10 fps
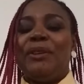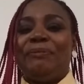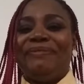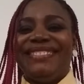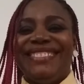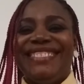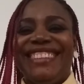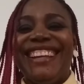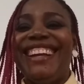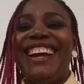
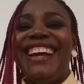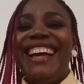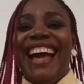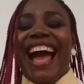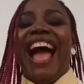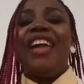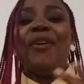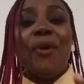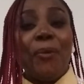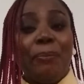I
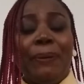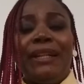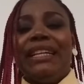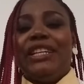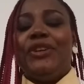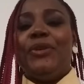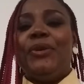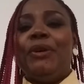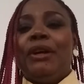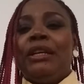hope, you
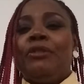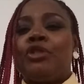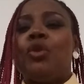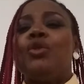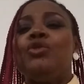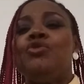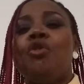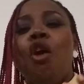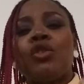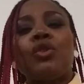know. So you
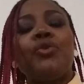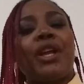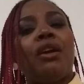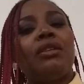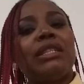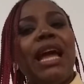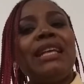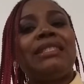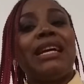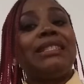also
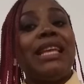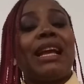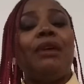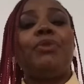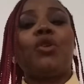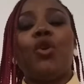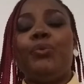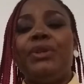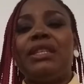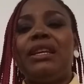recognize that they can be
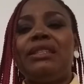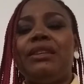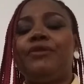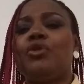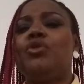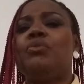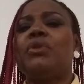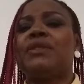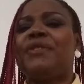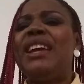competitive. So you
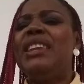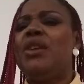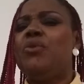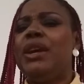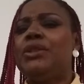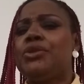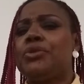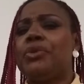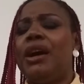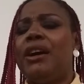must find a way
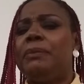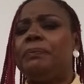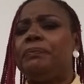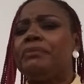to um,